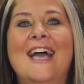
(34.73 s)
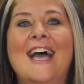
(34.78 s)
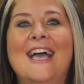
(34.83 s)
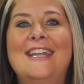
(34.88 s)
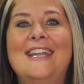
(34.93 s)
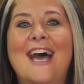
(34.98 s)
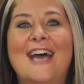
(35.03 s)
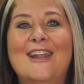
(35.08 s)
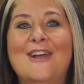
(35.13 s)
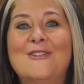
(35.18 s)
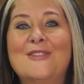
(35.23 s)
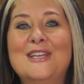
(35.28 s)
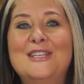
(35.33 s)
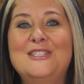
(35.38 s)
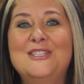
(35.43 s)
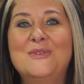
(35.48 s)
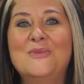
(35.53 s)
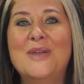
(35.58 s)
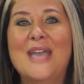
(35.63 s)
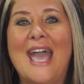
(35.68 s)
Not only
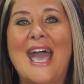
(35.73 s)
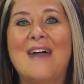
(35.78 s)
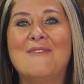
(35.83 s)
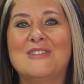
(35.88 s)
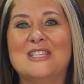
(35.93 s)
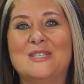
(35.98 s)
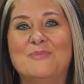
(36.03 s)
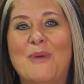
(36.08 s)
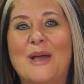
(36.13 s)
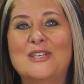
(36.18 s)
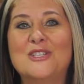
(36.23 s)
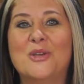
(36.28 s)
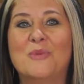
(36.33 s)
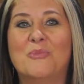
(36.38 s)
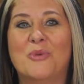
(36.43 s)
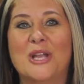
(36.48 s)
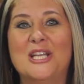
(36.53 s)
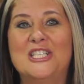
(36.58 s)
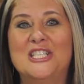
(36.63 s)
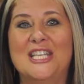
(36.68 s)
do we have a special
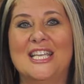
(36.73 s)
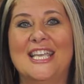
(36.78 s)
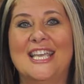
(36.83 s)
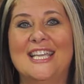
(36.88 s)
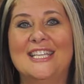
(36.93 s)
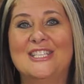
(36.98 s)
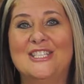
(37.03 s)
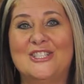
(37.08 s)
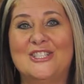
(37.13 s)
Bridge to Kids